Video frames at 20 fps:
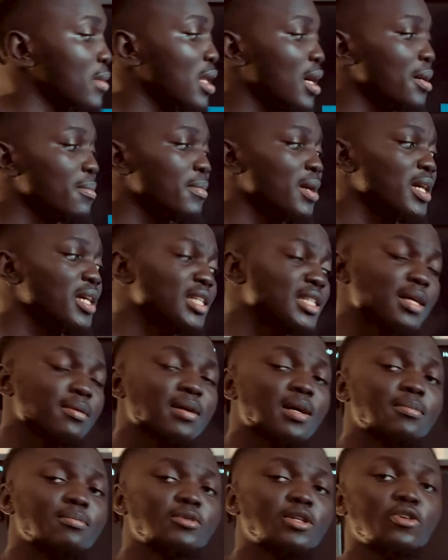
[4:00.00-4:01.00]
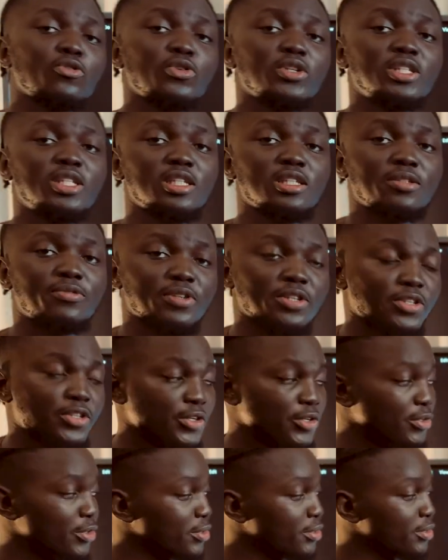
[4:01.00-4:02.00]
And by the time I'm done with this
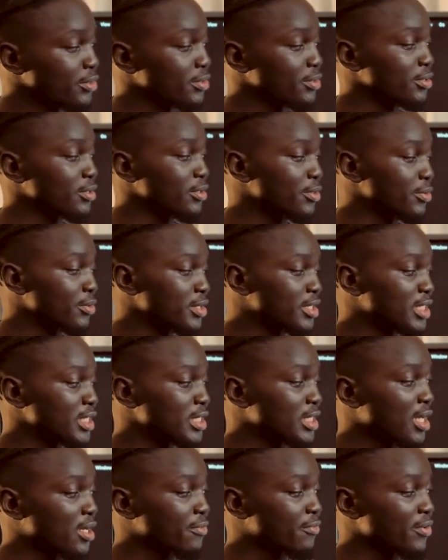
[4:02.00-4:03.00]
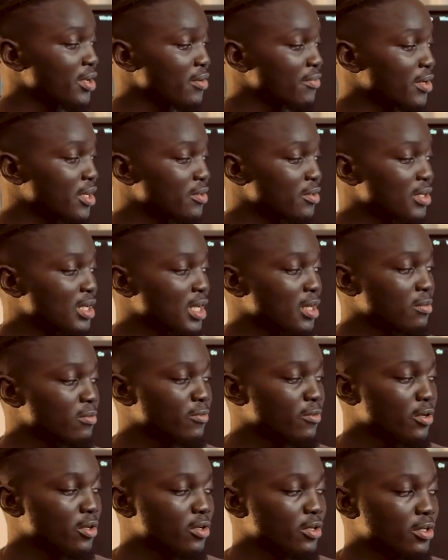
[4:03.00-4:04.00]
video, you will see that fair value gap
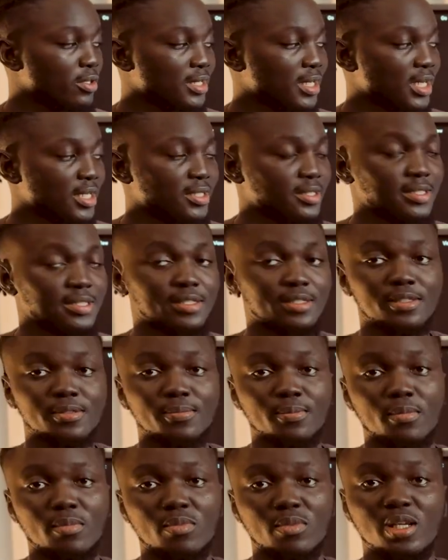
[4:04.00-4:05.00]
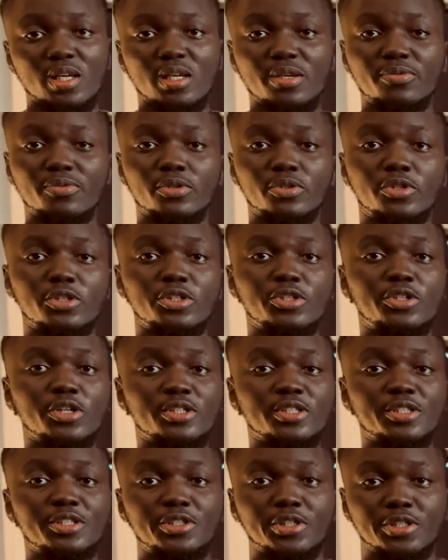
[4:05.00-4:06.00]
fall under this. Even though it
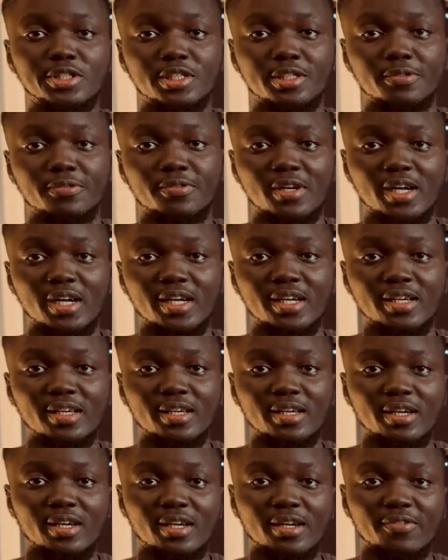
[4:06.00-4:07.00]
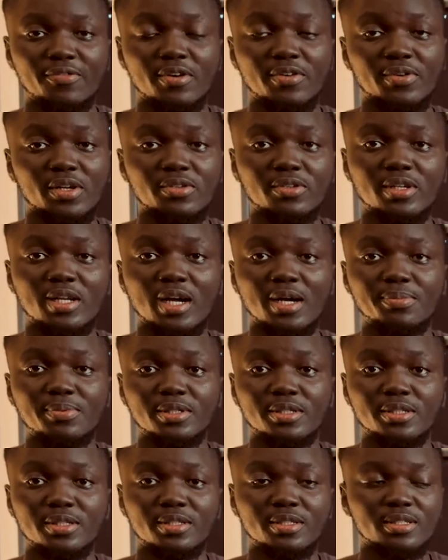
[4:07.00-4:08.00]
doesn't justify, fair value gap
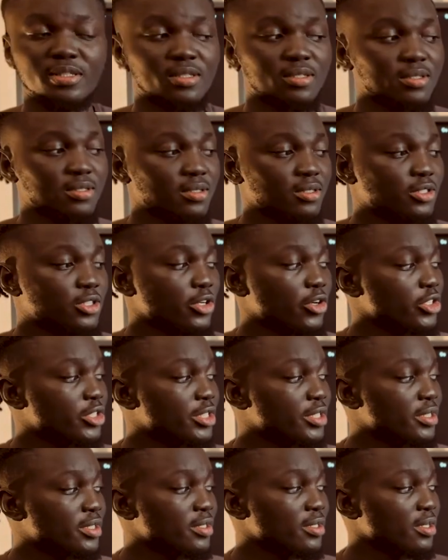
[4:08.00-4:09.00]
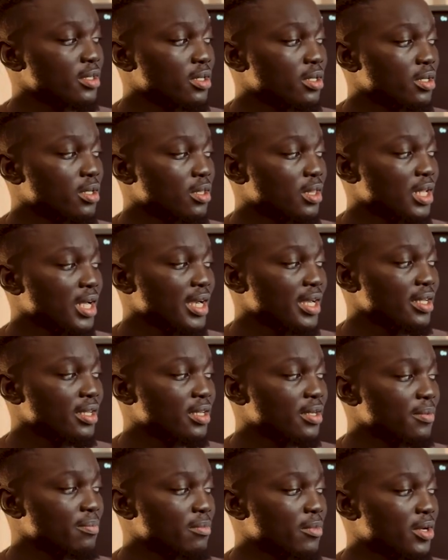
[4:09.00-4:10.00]
is just
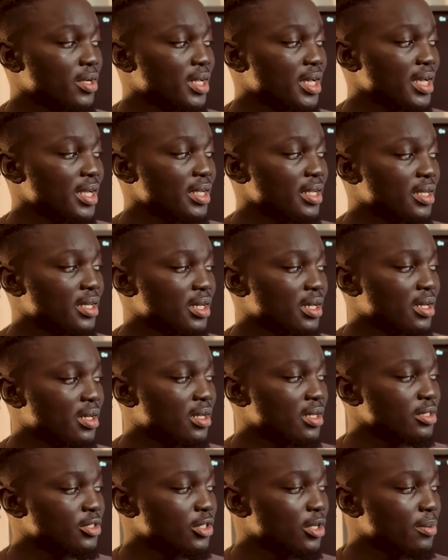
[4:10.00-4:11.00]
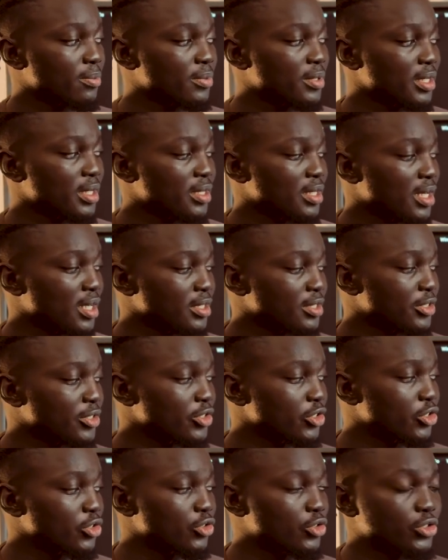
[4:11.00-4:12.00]
more like something that
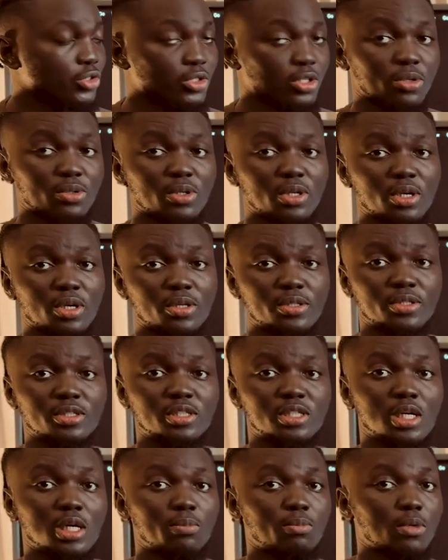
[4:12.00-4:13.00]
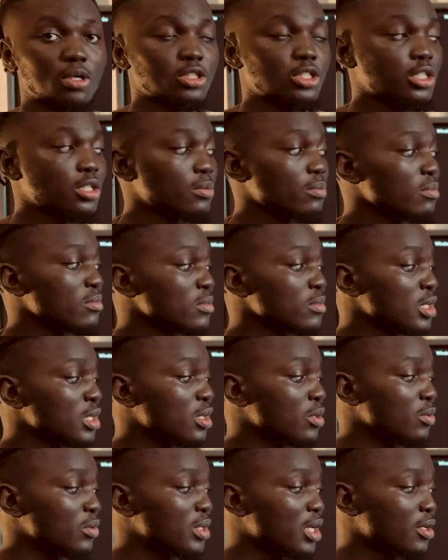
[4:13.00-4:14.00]
you do not really understand much
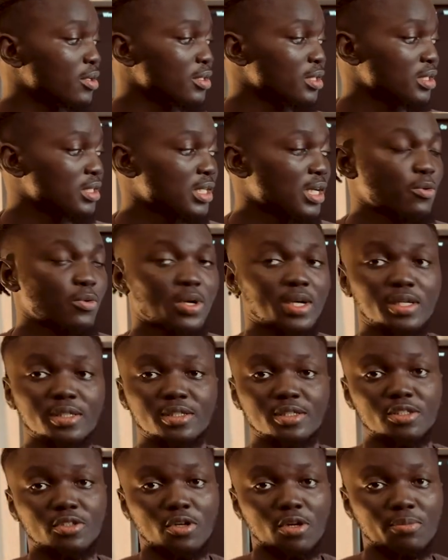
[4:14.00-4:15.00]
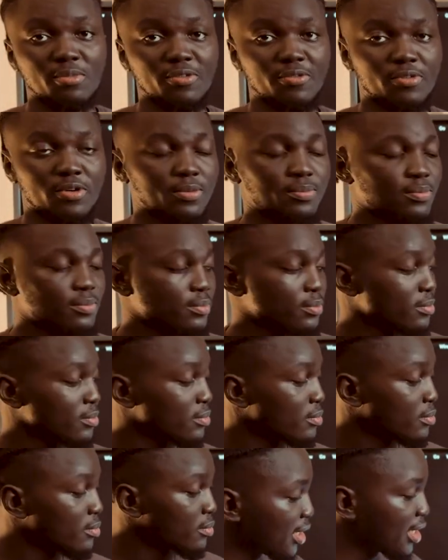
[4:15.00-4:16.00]
without understand where it is coming from.
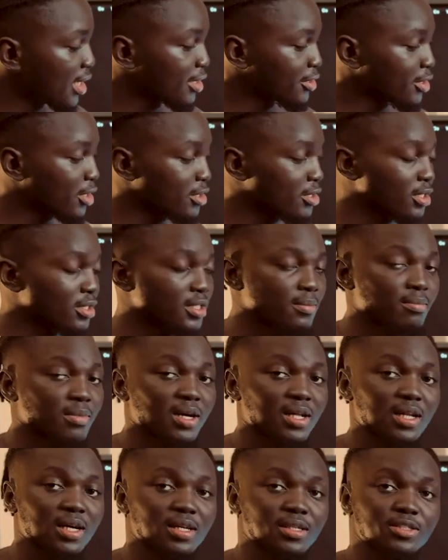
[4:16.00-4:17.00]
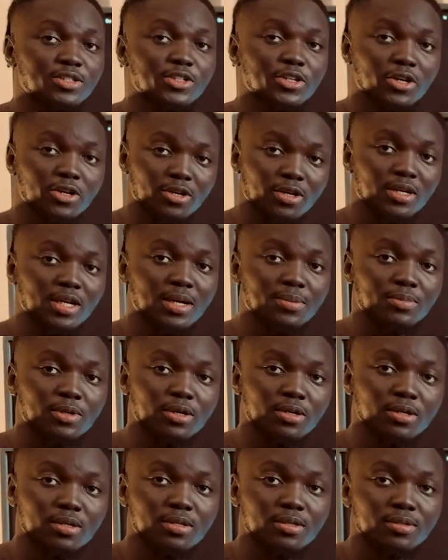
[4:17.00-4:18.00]
Exhaustion imbalance, your order
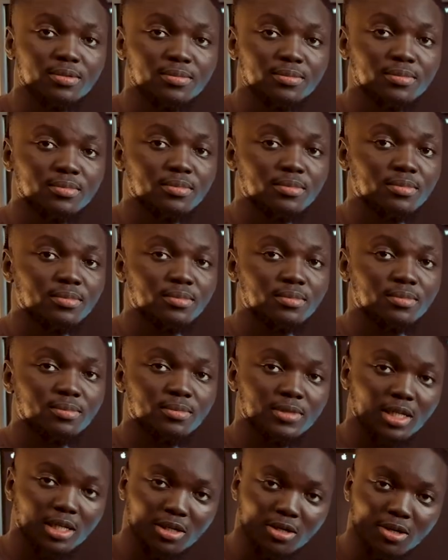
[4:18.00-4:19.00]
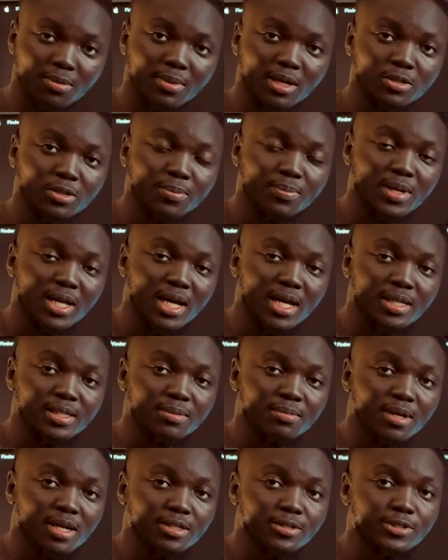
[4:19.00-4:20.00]
block, the normal supply and
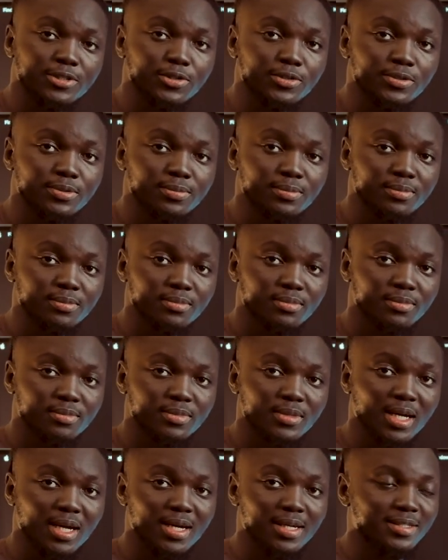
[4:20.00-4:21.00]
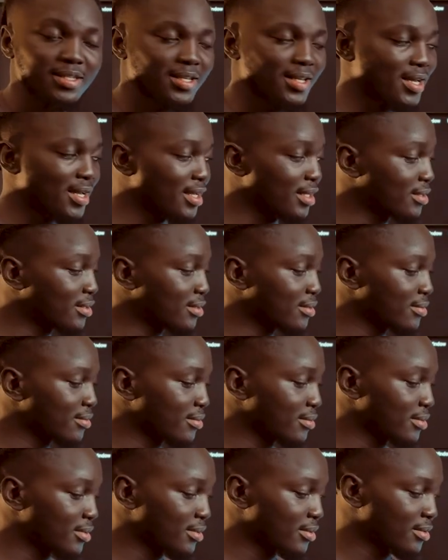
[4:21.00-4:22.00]
demand zone, and the likes,
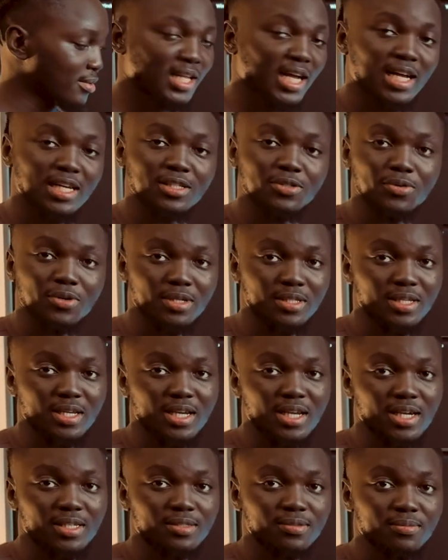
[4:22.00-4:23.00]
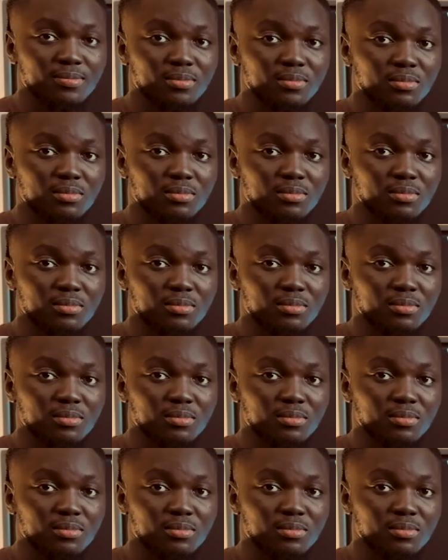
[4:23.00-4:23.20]
that is what they are.